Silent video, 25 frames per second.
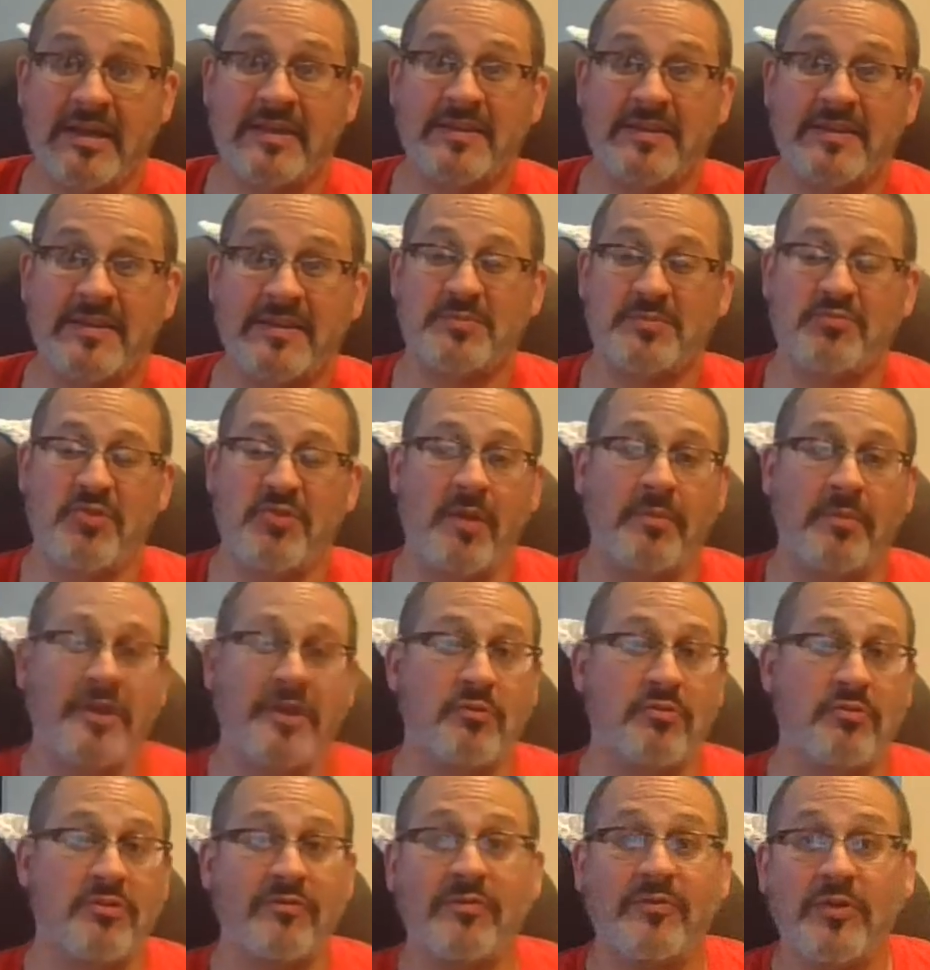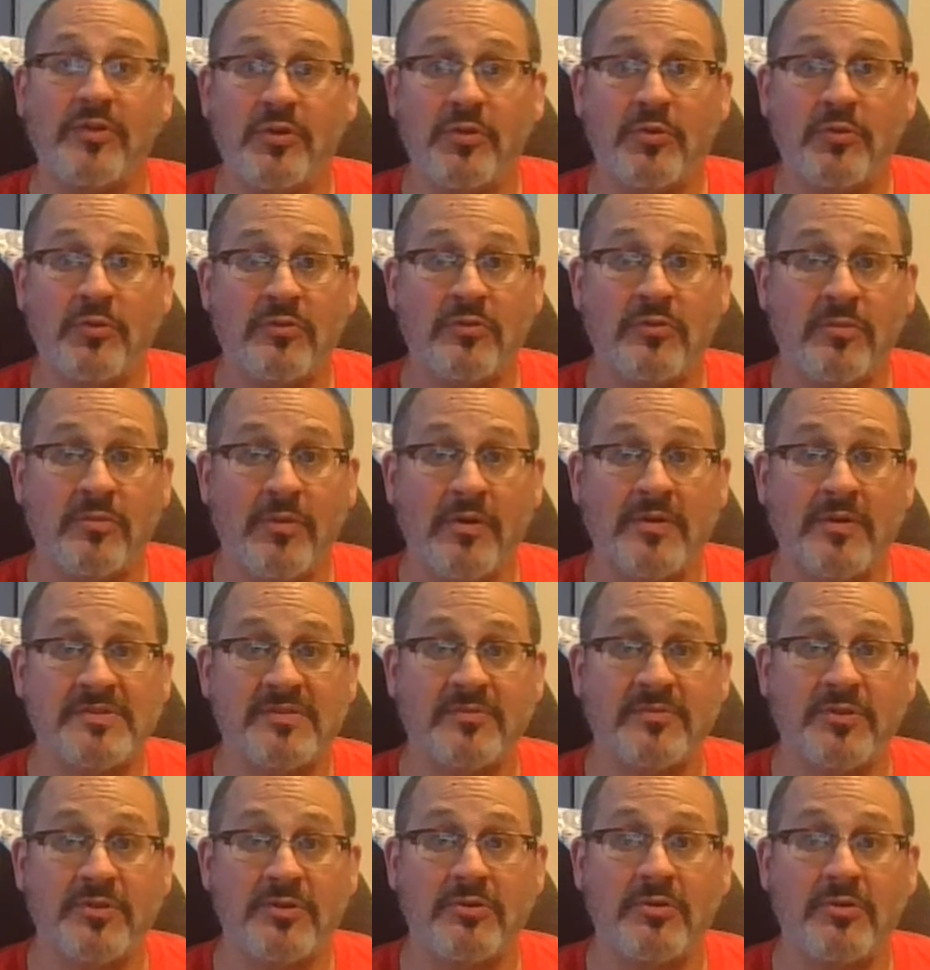This is probably a review for most
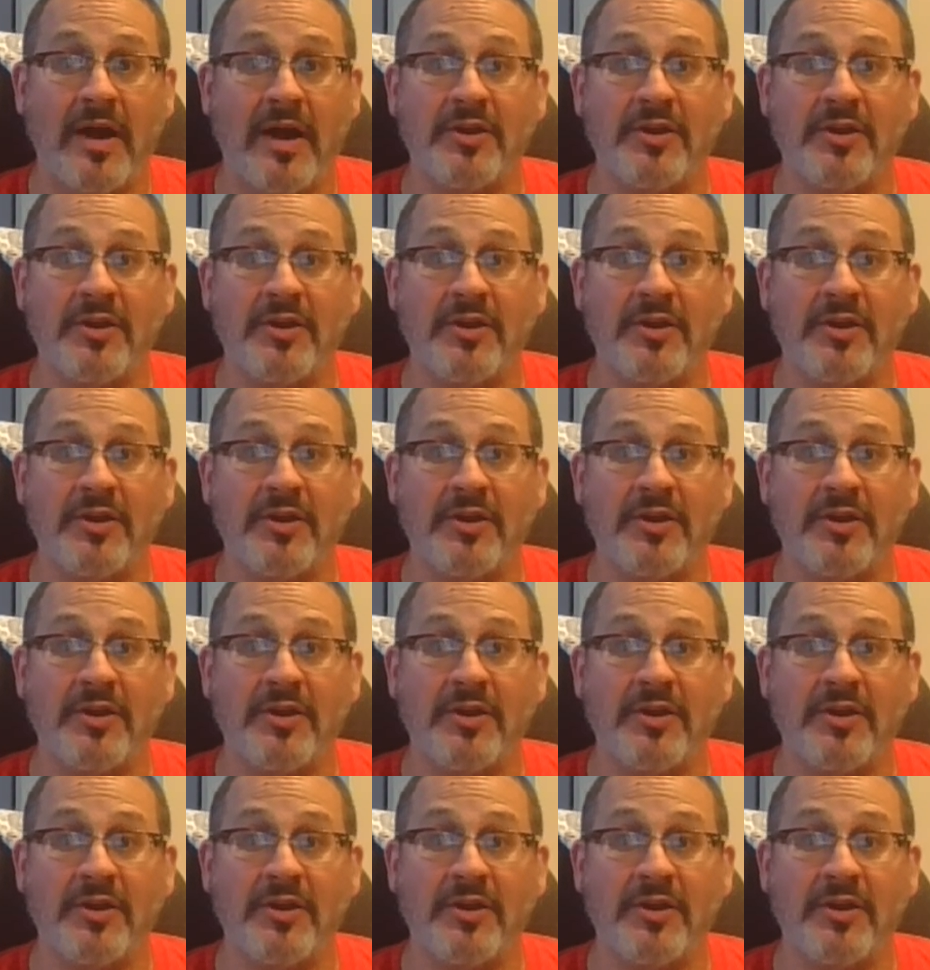of you.